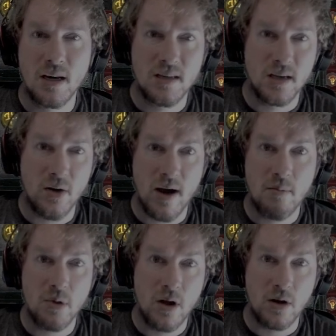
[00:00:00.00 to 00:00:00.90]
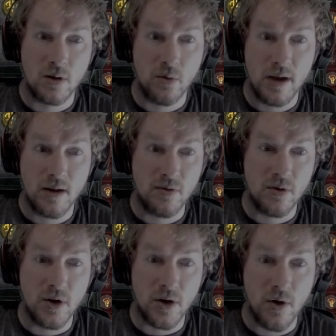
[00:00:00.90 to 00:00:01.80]
to grab along the way if you
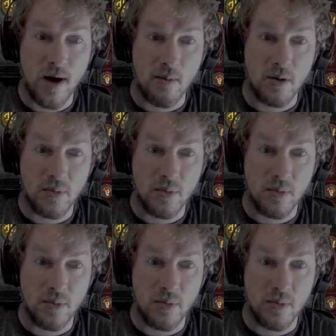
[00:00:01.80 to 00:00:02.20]
can grab it.